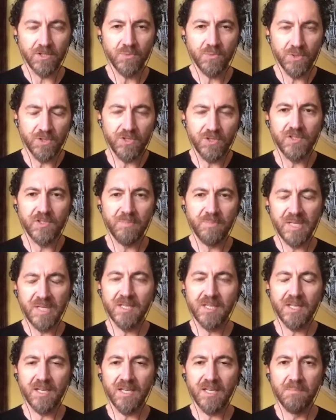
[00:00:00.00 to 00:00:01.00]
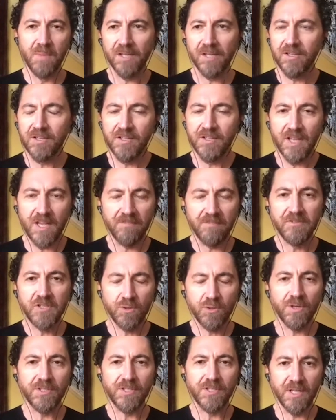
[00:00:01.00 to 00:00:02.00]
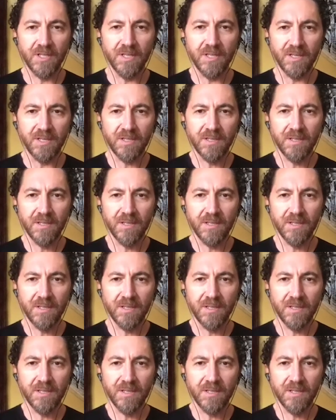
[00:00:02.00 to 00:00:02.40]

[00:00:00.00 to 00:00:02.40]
which is basically modern day of storytelling.